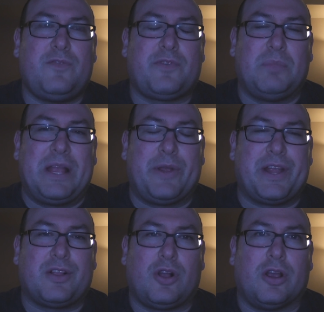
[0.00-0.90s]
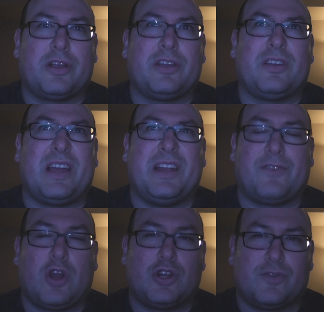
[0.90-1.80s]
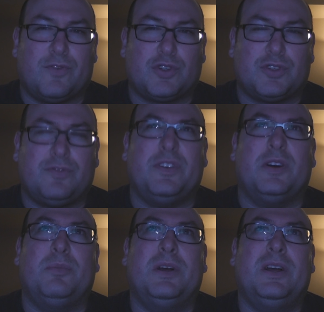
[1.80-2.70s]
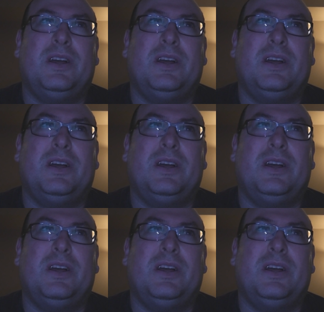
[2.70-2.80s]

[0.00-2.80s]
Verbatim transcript: from Larry Clark, kind of controversial film.